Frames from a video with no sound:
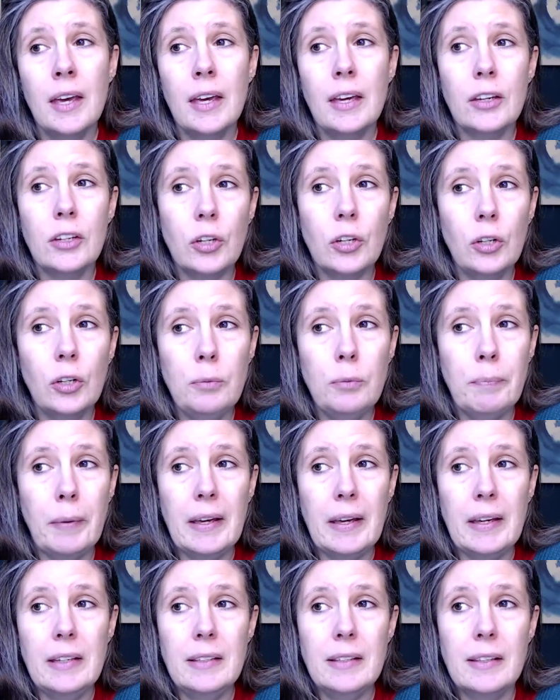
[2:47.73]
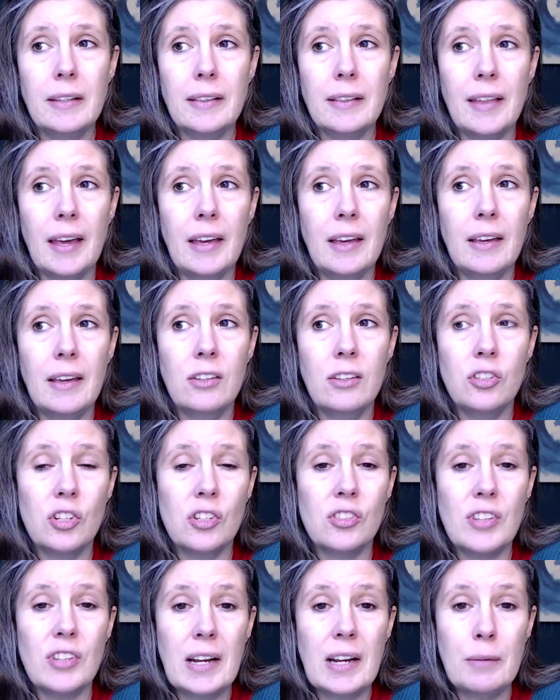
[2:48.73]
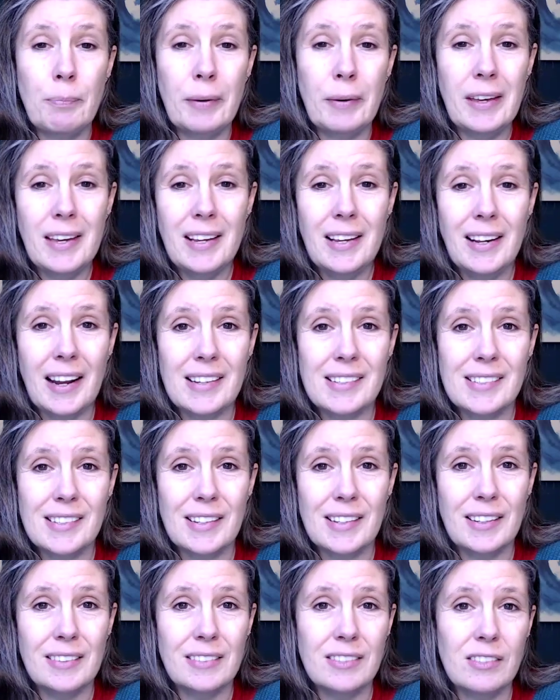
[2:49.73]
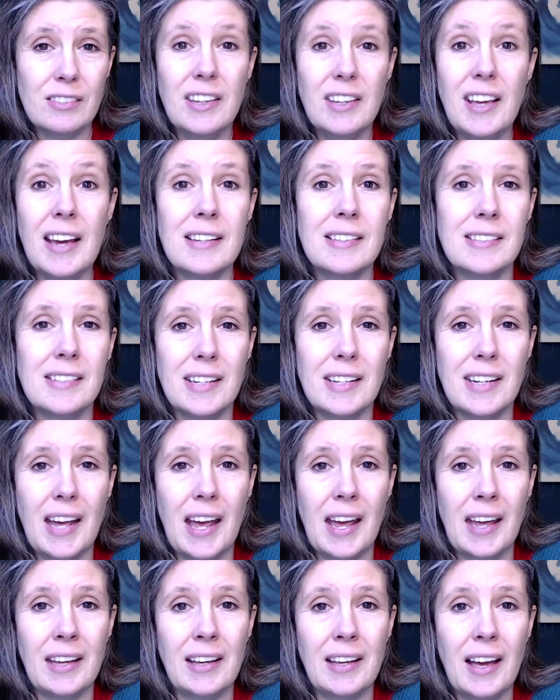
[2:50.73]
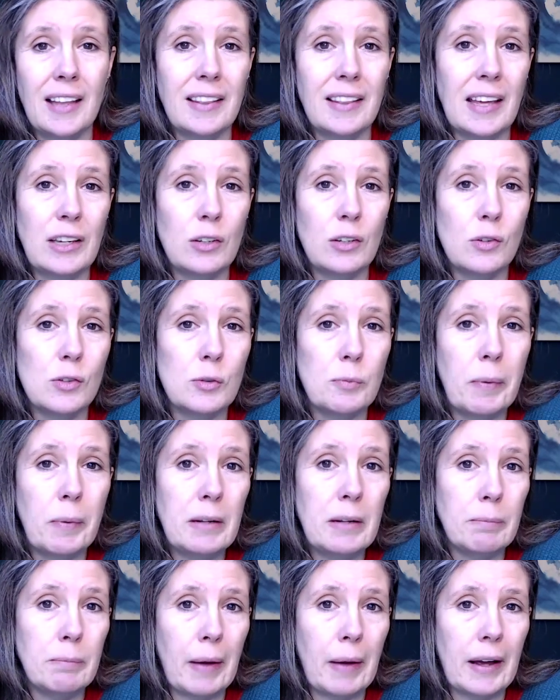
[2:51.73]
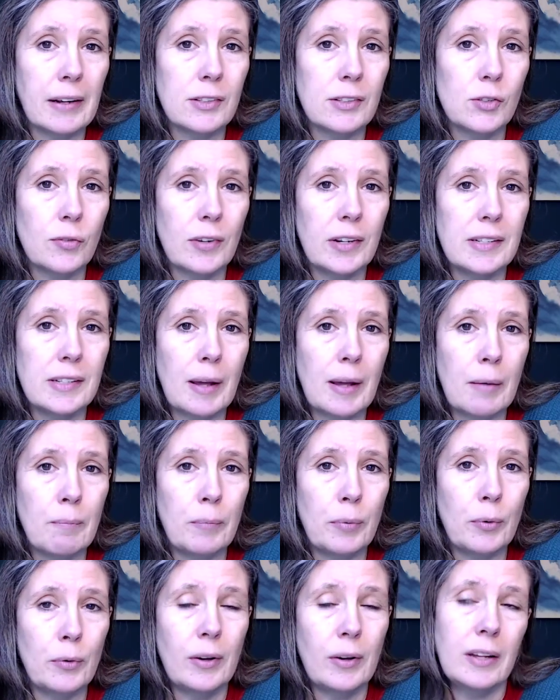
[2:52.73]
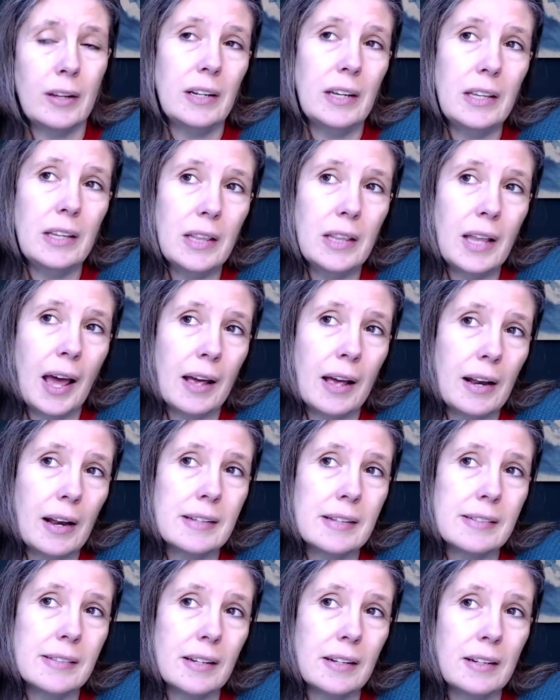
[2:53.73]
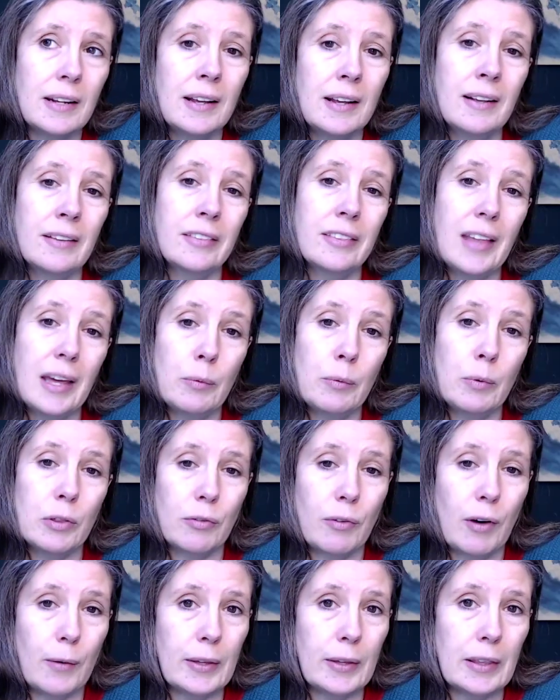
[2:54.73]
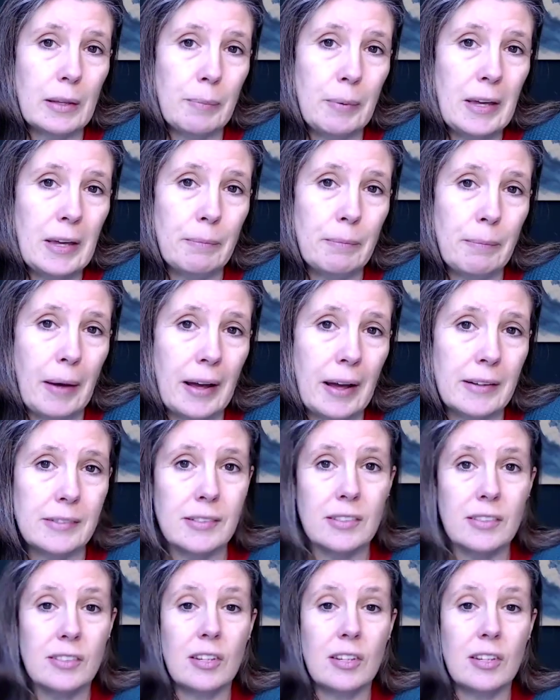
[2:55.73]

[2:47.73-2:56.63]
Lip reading: It could be that they just had a PE lesson yesterday and they used bean bags, for example, and in that lesson they were throwing the bean bags.